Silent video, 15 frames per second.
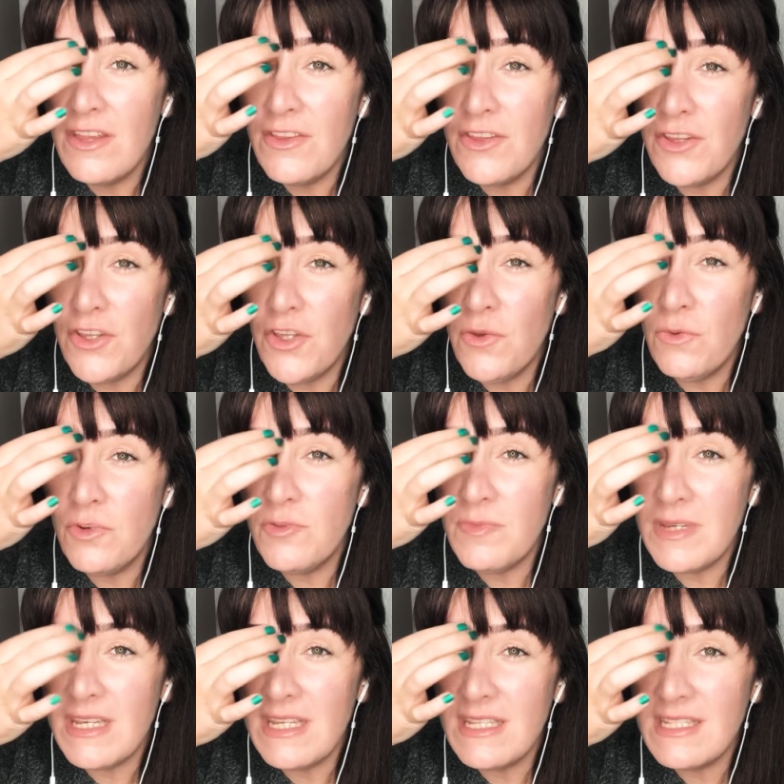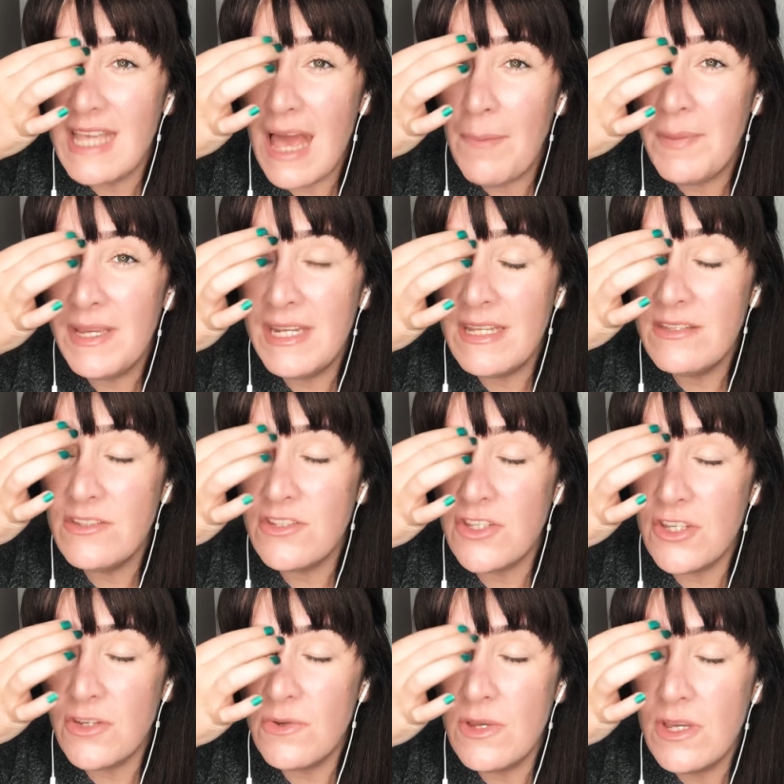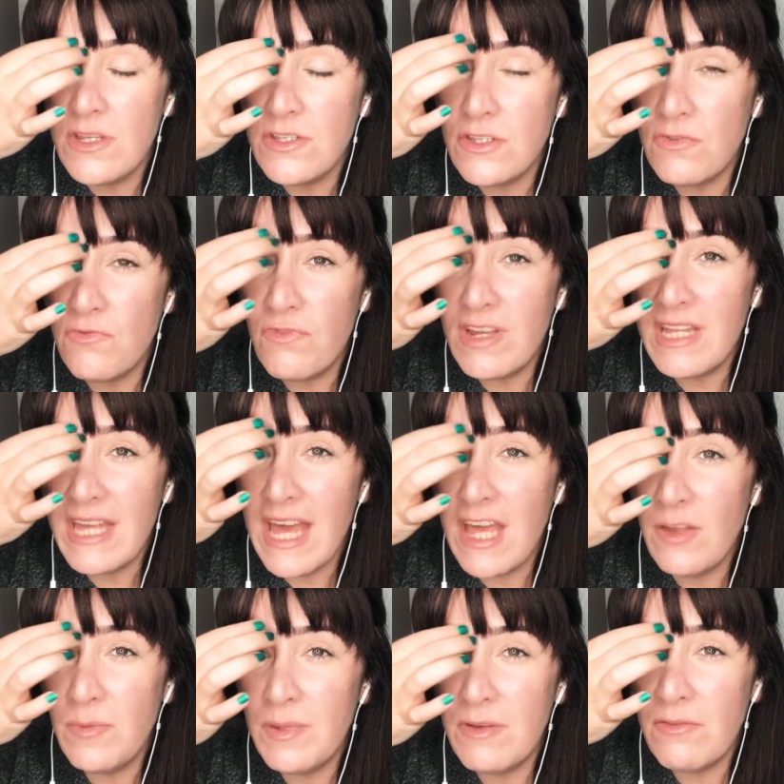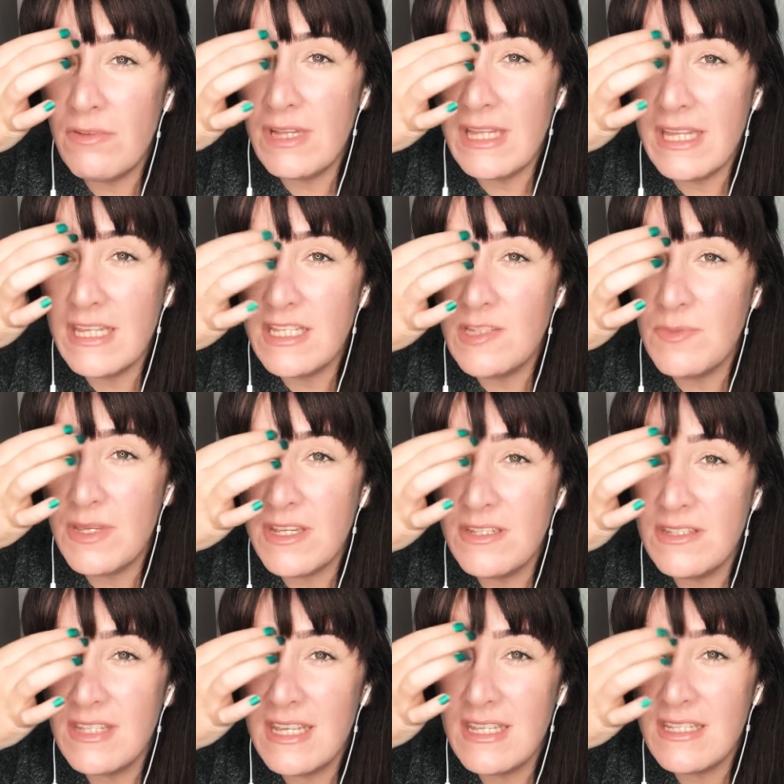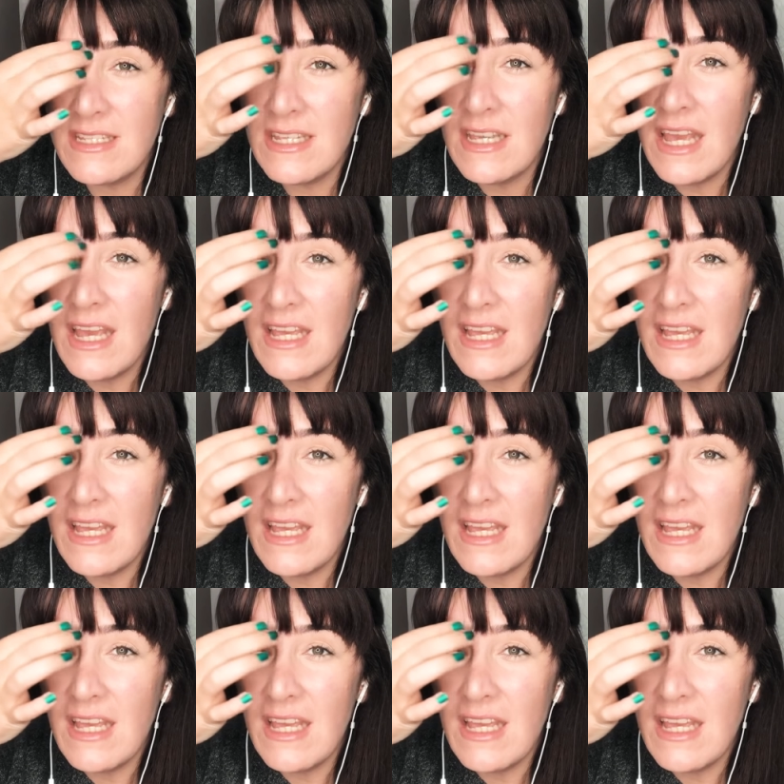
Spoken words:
that you would be tapping into to really help it release, because this